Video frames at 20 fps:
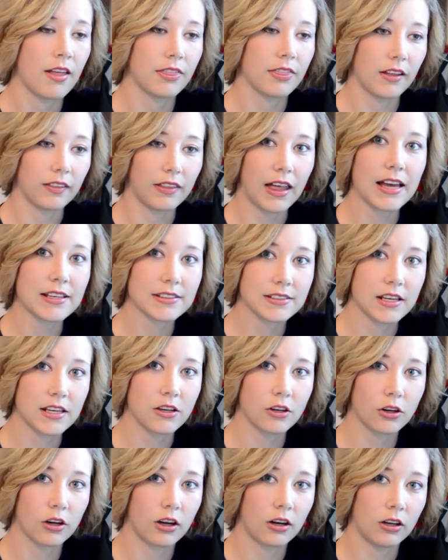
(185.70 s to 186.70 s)
the last thing
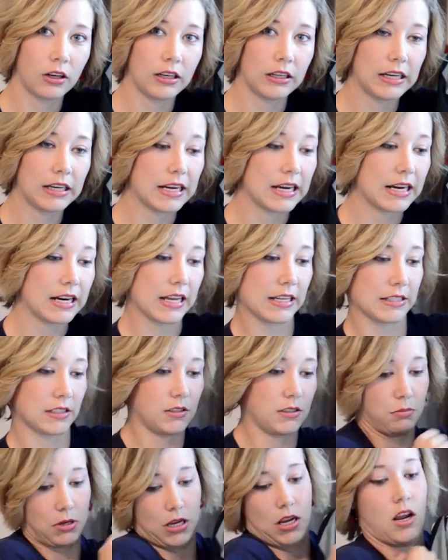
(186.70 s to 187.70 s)
you're going to need is
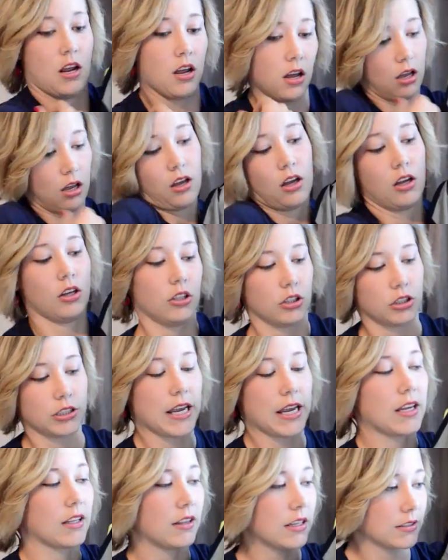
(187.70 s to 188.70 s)
to be
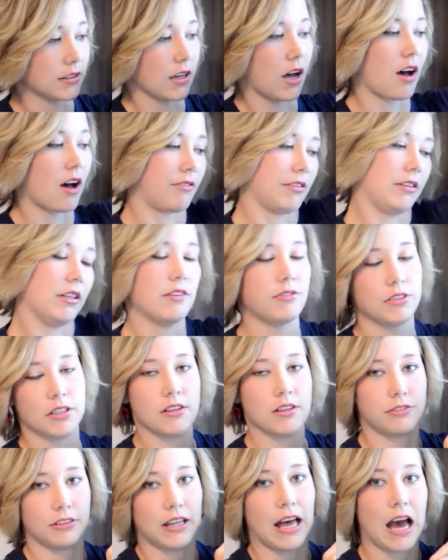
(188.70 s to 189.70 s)
taking this off and lifting
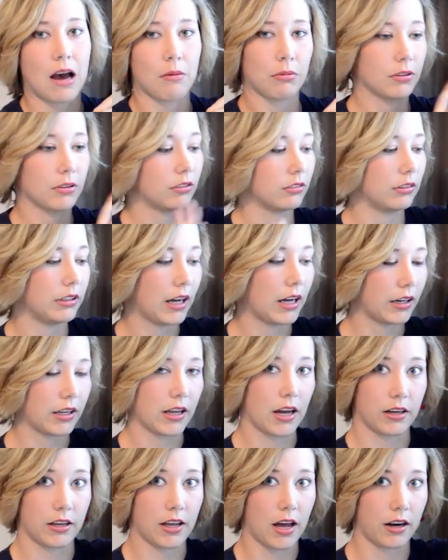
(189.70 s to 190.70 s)
the flap, yada
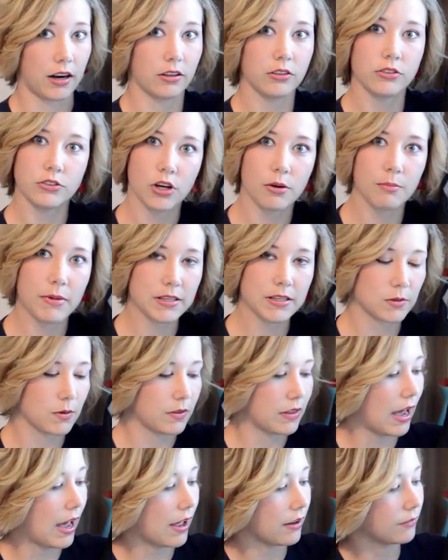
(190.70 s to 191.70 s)
yada yada. Don't mess with
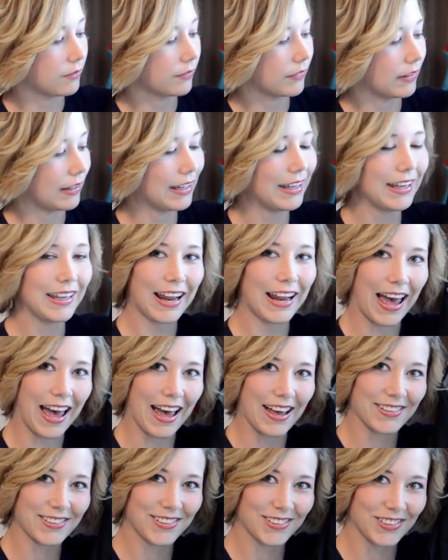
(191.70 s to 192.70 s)
that. It
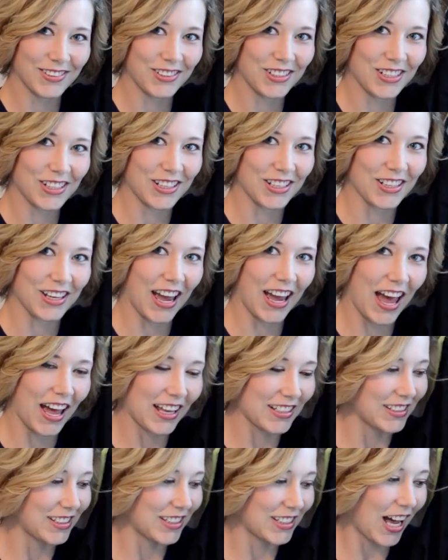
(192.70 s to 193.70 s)
has sneaky
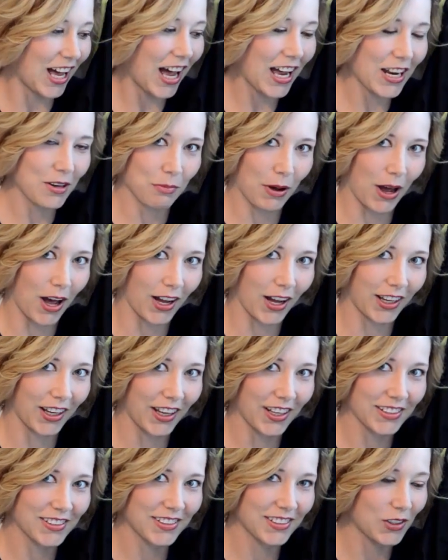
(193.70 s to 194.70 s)
side
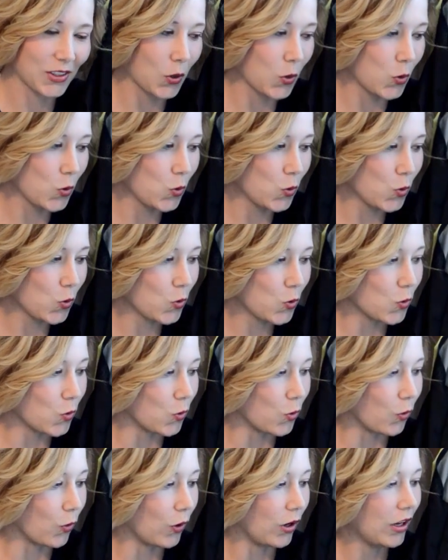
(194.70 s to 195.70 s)
pockets.
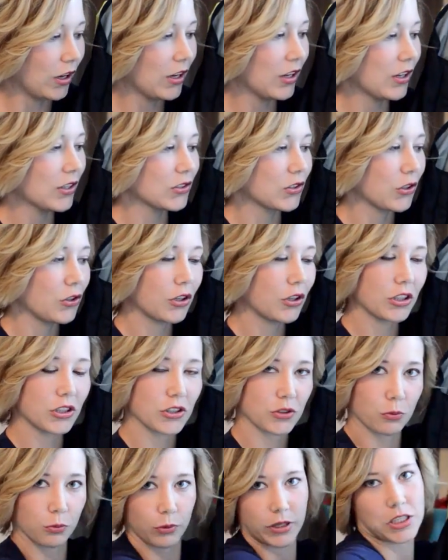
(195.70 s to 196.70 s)
Ooh. So you can
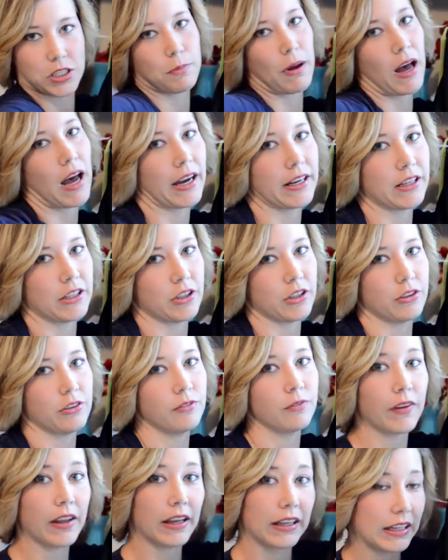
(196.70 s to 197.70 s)
just reach behind you,
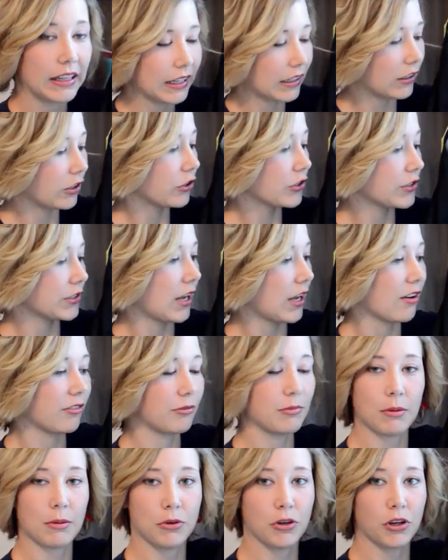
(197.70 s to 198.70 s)
get your stuff,
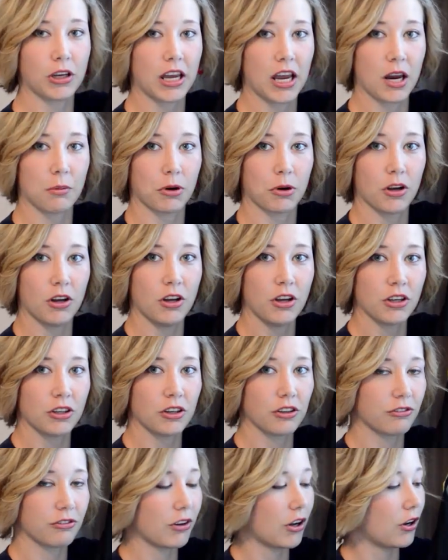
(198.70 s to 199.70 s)
maybe your camera,
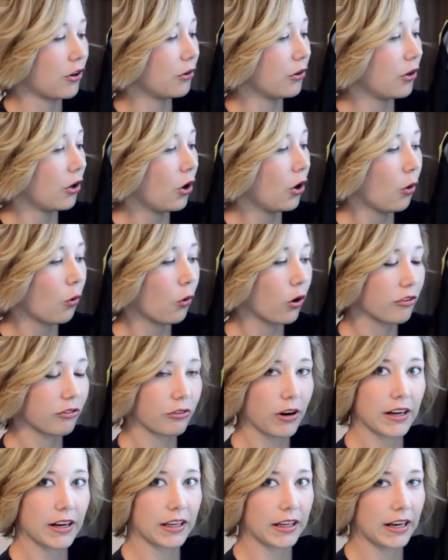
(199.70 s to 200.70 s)
your phone, or a
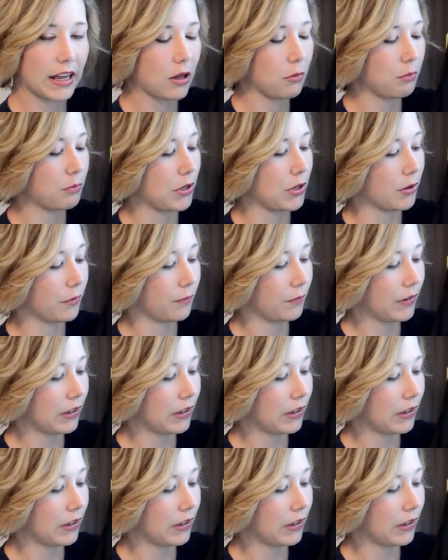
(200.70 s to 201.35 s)
friend can help you.